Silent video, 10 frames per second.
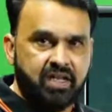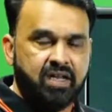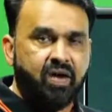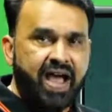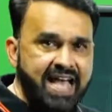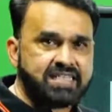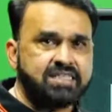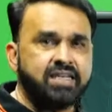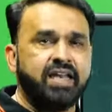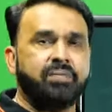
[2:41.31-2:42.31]
Now, as
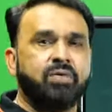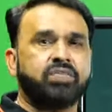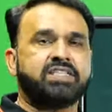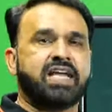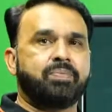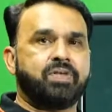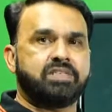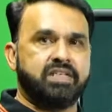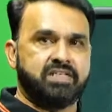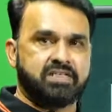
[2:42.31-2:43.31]
the name of the chapter
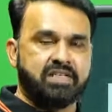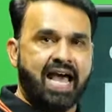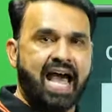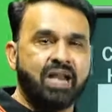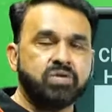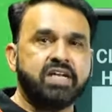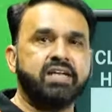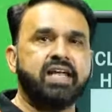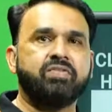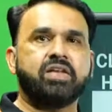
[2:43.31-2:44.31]
says, halogen
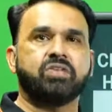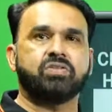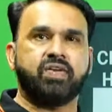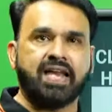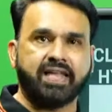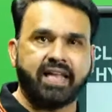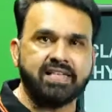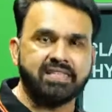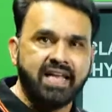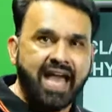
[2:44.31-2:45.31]
derivatives of
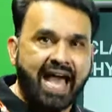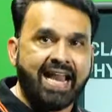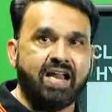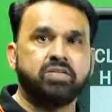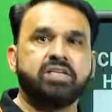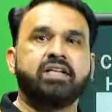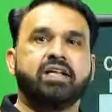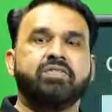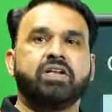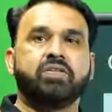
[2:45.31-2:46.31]
alkanes and halogen
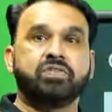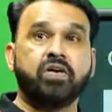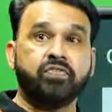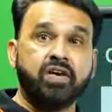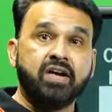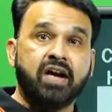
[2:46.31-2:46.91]
derivatives of